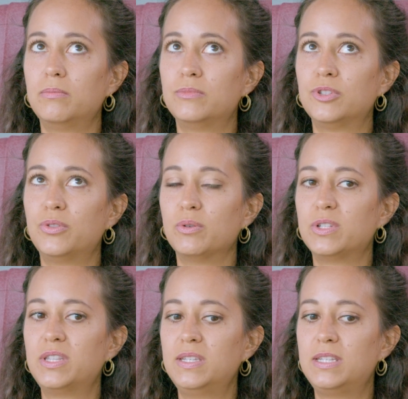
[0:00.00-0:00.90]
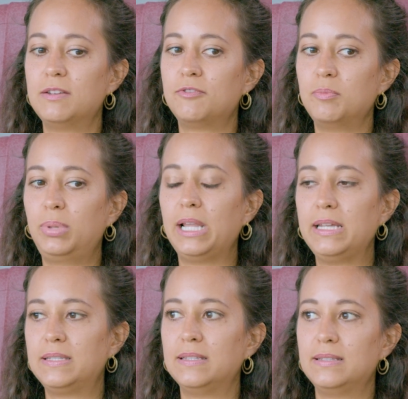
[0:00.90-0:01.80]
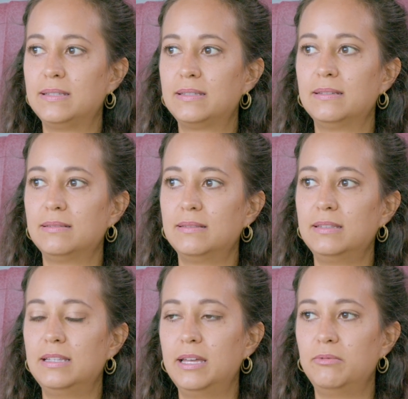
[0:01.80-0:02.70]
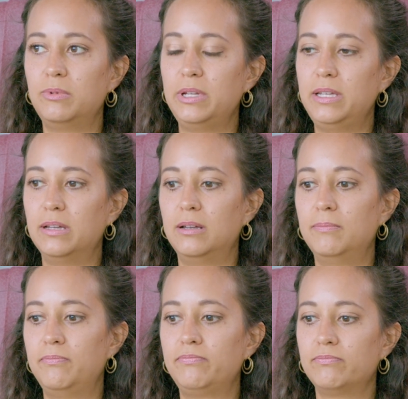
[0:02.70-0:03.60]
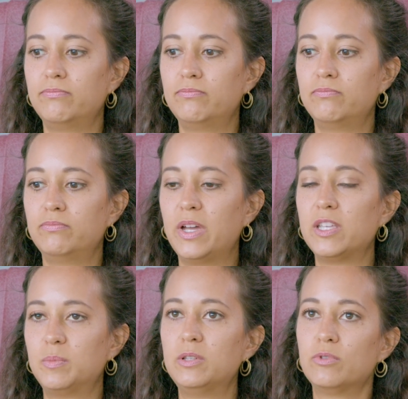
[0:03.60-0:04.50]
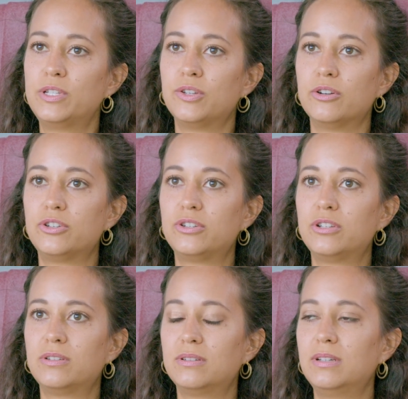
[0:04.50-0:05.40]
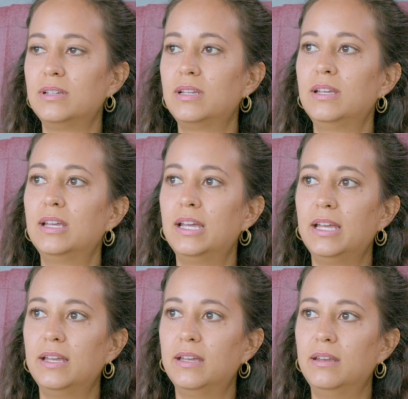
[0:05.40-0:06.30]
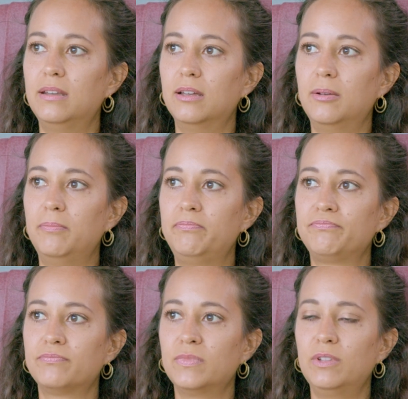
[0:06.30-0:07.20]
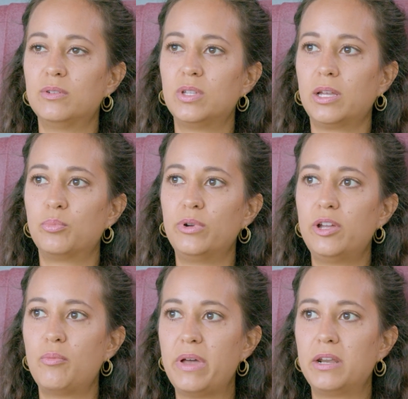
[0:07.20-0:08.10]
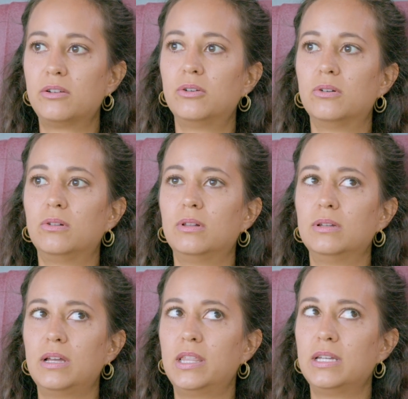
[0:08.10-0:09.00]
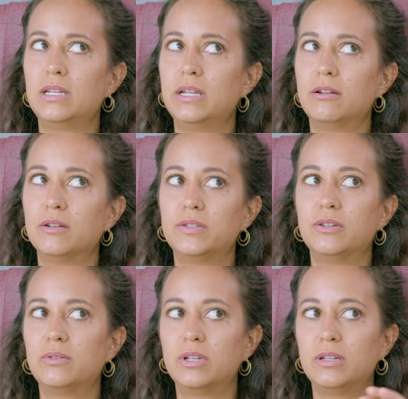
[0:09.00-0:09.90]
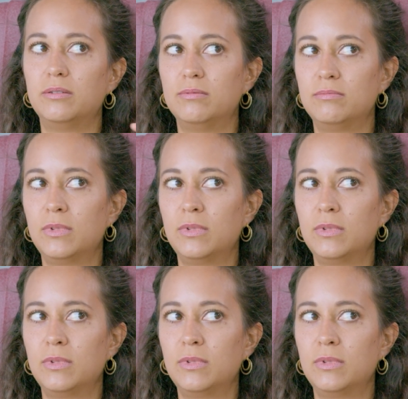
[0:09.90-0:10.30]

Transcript: So there's these different places that my husband researched. And there's like Brio Medical, I think in Arizona, and